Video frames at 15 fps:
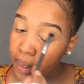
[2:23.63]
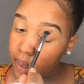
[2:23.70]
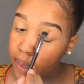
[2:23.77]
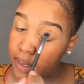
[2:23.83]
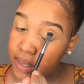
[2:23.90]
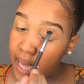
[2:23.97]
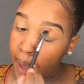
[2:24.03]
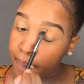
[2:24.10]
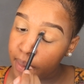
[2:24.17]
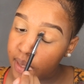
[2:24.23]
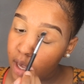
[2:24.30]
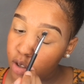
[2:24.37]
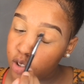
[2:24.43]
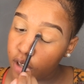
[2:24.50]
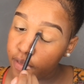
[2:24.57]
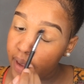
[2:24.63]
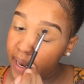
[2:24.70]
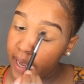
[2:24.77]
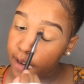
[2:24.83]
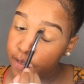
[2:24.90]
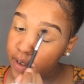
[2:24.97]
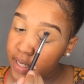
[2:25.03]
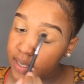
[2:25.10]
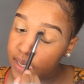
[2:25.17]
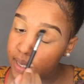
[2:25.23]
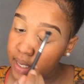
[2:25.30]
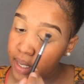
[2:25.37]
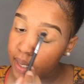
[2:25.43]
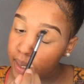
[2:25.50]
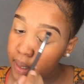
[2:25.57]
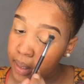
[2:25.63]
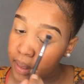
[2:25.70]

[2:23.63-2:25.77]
yizapha xa uzondivalela ifestile.